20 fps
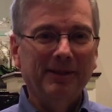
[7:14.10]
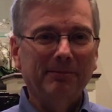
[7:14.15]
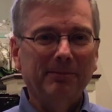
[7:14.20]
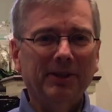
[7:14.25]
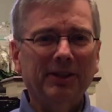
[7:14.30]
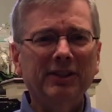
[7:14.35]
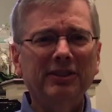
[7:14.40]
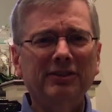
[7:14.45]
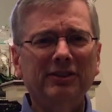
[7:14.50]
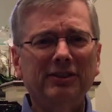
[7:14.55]

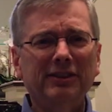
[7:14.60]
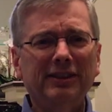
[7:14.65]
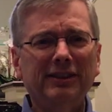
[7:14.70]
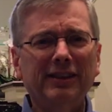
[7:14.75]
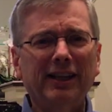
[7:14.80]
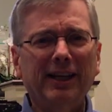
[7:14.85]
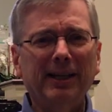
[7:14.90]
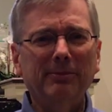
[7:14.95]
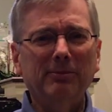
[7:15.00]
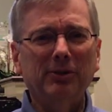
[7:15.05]
But this is a
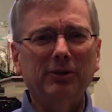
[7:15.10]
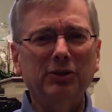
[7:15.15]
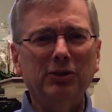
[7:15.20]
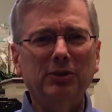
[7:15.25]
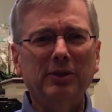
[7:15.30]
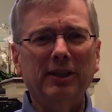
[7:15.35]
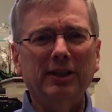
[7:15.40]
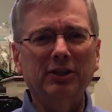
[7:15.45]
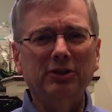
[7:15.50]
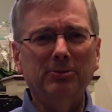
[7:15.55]
time when you
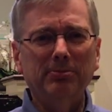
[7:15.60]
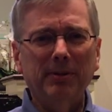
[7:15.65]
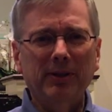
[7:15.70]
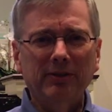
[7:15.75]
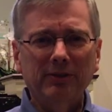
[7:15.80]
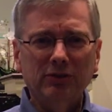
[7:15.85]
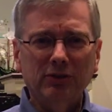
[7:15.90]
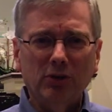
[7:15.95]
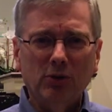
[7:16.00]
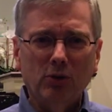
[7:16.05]
can
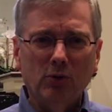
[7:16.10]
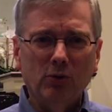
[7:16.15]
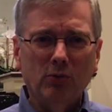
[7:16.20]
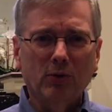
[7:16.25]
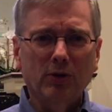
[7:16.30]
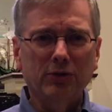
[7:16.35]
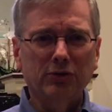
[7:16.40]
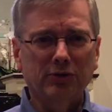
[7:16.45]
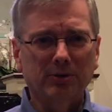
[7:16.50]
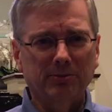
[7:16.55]
experience the whole
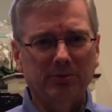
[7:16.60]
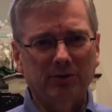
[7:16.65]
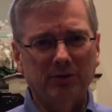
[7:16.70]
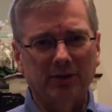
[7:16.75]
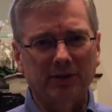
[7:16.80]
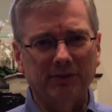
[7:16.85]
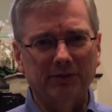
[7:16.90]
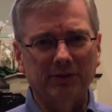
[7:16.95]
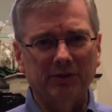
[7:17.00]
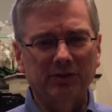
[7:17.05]
worship
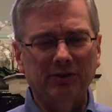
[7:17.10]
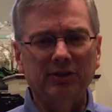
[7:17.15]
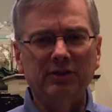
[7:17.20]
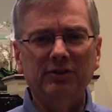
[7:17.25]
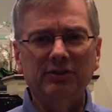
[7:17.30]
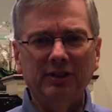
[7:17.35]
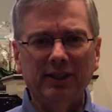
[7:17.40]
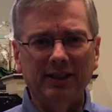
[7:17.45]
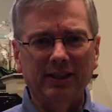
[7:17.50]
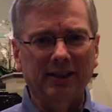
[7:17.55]
service, the
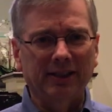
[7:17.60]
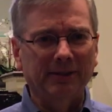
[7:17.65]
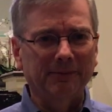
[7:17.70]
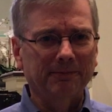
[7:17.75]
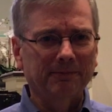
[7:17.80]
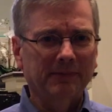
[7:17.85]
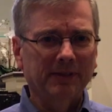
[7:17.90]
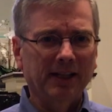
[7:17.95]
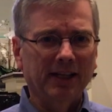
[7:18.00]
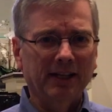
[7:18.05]
singing,
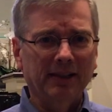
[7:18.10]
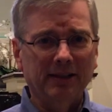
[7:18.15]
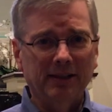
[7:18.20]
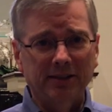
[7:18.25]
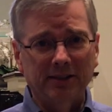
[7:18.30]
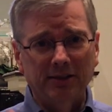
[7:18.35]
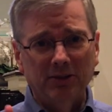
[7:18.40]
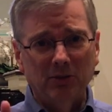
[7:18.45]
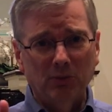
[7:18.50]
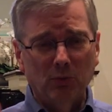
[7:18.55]
and
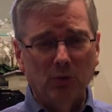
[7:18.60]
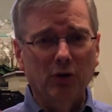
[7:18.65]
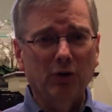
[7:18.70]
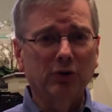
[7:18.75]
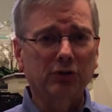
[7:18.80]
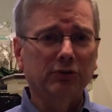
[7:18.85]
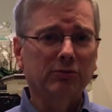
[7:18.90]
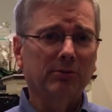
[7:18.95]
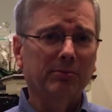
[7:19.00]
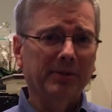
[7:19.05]
the
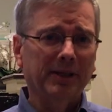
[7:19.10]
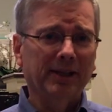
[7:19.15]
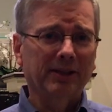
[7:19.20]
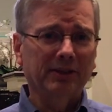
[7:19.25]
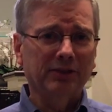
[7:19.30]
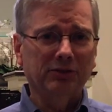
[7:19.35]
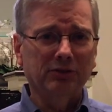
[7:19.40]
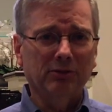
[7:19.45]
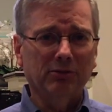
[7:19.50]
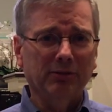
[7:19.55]
words will be on
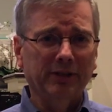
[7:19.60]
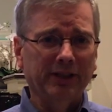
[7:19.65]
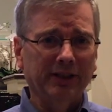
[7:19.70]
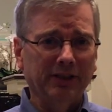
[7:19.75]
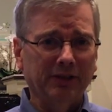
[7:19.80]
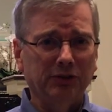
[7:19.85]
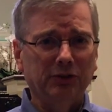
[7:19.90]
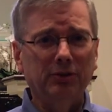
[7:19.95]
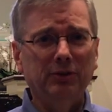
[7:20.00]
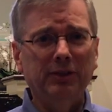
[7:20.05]
the screen,
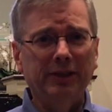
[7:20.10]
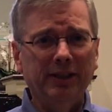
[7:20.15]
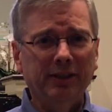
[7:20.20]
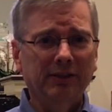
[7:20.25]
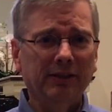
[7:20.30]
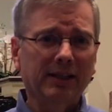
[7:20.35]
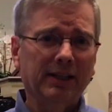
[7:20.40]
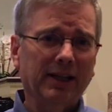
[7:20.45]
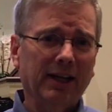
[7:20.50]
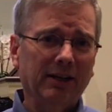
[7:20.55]
and you'll
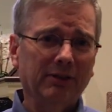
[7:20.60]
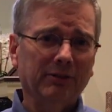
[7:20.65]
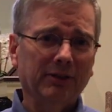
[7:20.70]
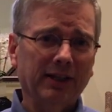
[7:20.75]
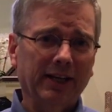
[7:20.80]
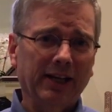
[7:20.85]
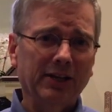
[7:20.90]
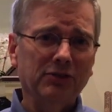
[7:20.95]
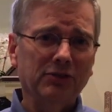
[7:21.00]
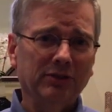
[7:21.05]
hear the
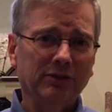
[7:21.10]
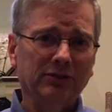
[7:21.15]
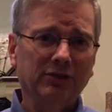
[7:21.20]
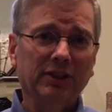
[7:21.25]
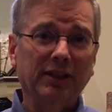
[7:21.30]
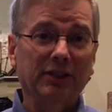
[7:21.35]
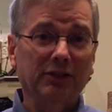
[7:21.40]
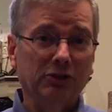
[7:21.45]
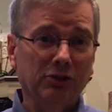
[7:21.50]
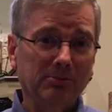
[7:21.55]
congregation
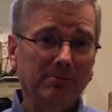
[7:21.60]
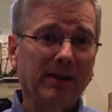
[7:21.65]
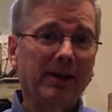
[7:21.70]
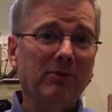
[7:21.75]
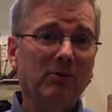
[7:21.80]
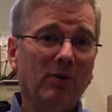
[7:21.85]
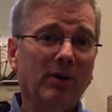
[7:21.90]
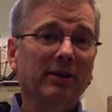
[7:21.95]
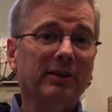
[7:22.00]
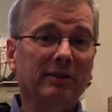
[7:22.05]
sing. You may
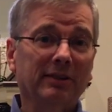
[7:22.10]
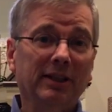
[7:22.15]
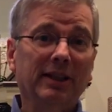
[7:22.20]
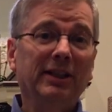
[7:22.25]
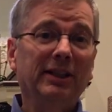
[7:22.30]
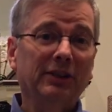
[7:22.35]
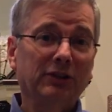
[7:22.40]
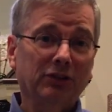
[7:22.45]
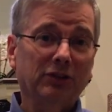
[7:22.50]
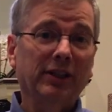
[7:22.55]
want to
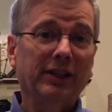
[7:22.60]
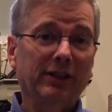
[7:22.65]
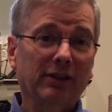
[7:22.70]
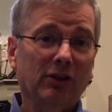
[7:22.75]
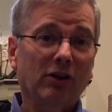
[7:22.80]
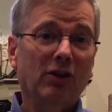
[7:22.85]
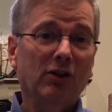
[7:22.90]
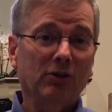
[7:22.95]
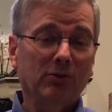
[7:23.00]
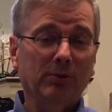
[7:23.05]
sing
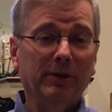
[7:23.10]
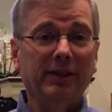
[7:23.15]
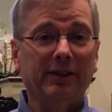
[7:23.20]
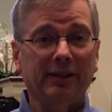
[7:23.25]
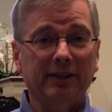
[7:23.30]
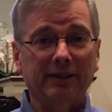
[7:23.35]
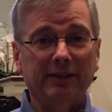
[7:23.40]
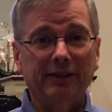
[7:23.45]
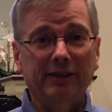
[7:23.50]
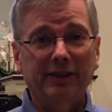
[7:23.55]
along with
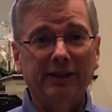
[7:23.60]
it.